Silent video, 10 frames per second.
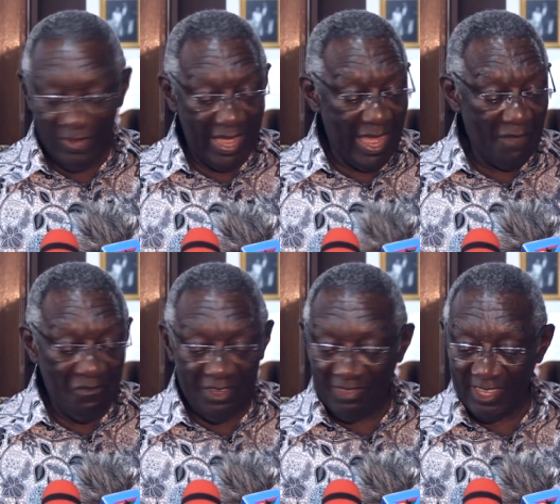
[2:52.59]

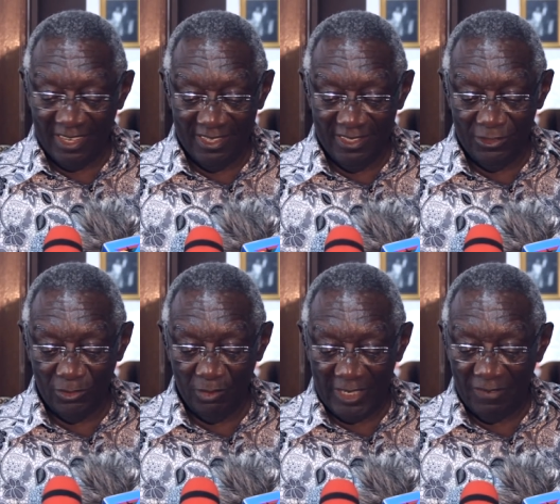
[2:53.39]
Everything
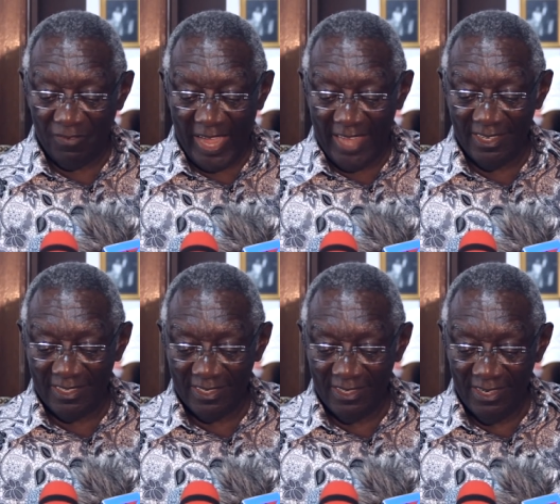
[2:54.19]
should be defined